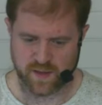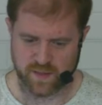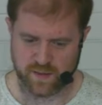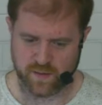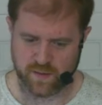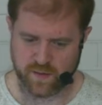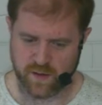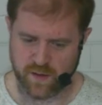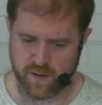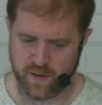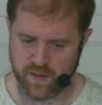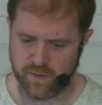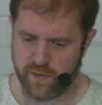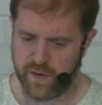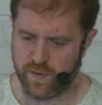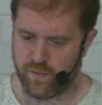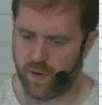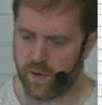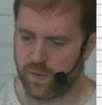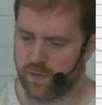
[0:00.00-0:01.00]
that our
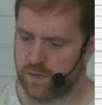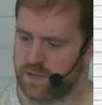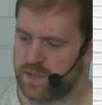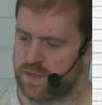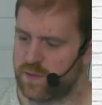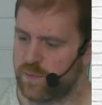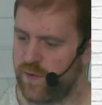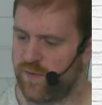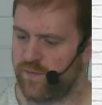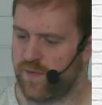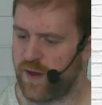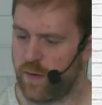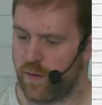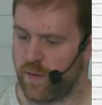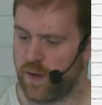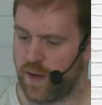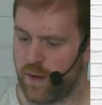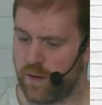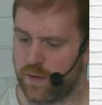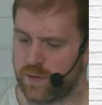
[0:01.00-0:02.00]
3 roles, we've now
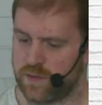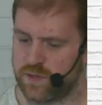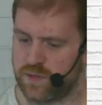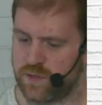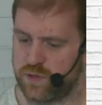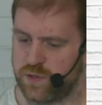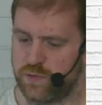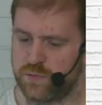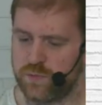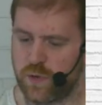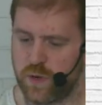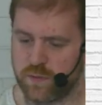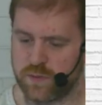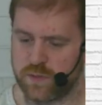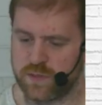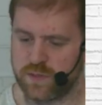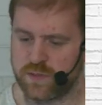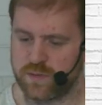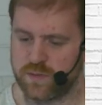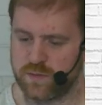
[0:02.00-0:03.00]
only got 2
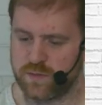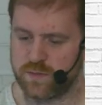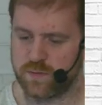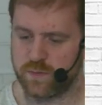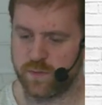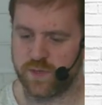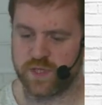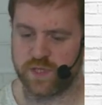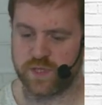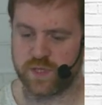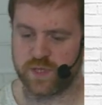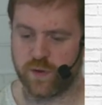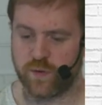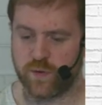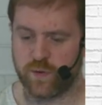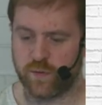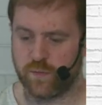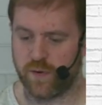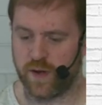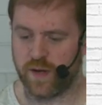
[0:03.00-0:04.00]
roles which are
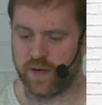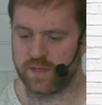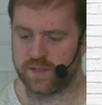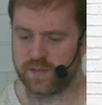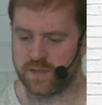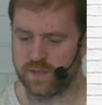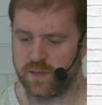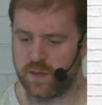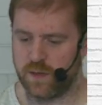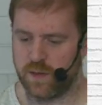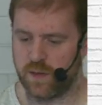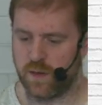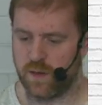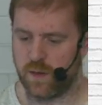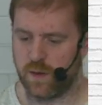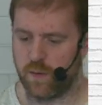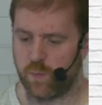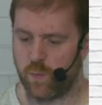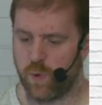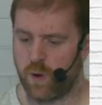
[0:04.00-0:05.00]
token readers,
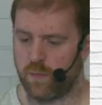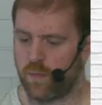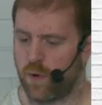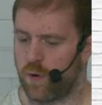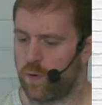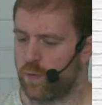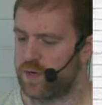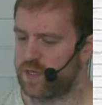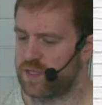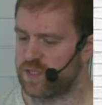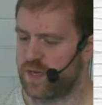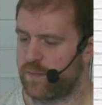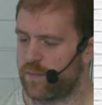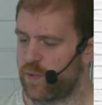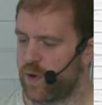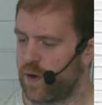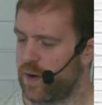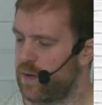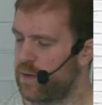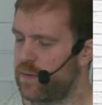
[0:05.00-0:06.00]
and 1 role which is app
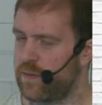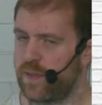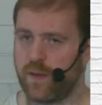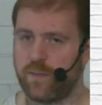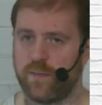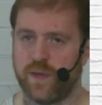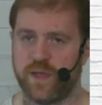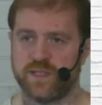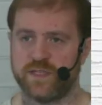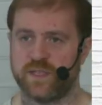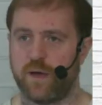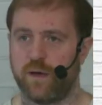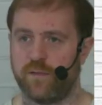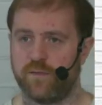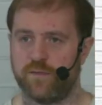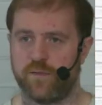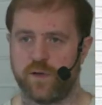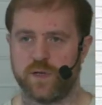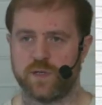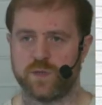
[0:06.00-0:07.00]
reader. That means that our
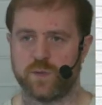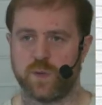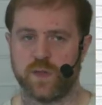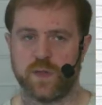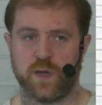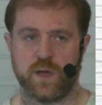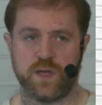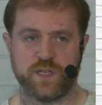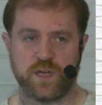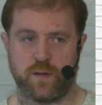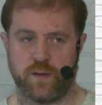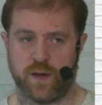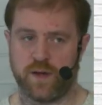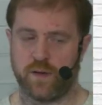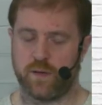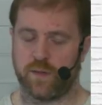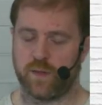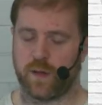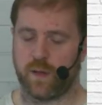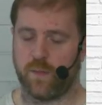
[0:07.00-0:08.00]
first one that I generated
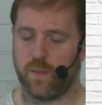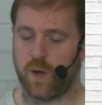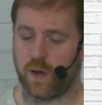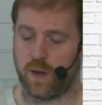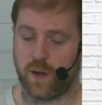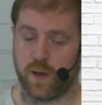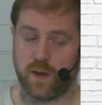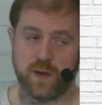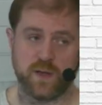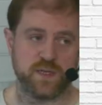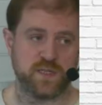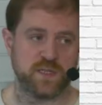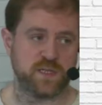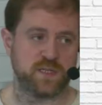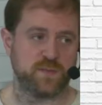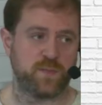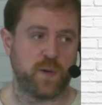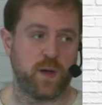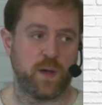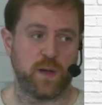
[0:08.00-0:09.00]
on the command line has
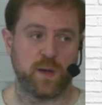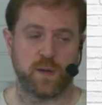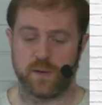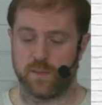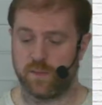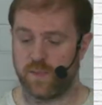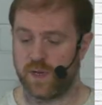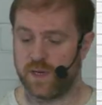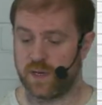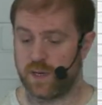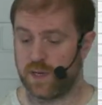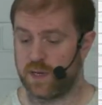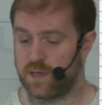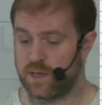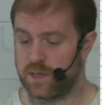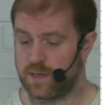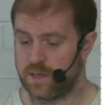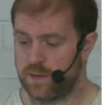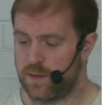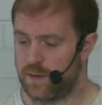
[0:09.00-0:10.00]
expired and been
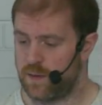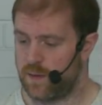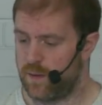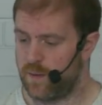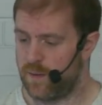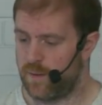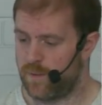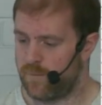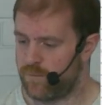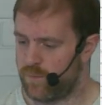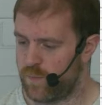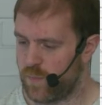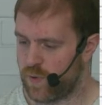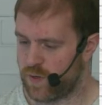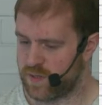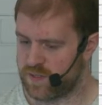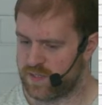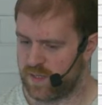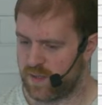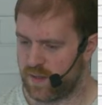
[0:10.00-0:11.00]
deleted. You
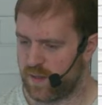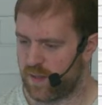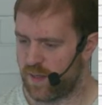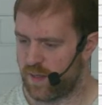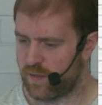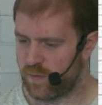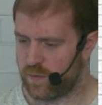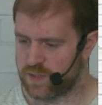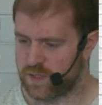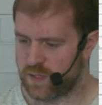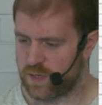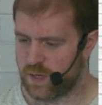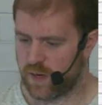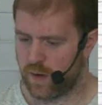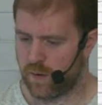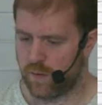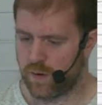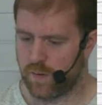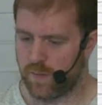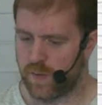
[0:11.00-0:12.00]
can see that the other one's going to
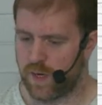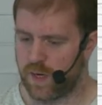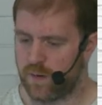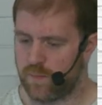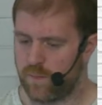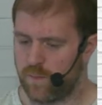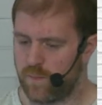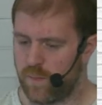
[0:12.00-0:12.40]
go in a minute.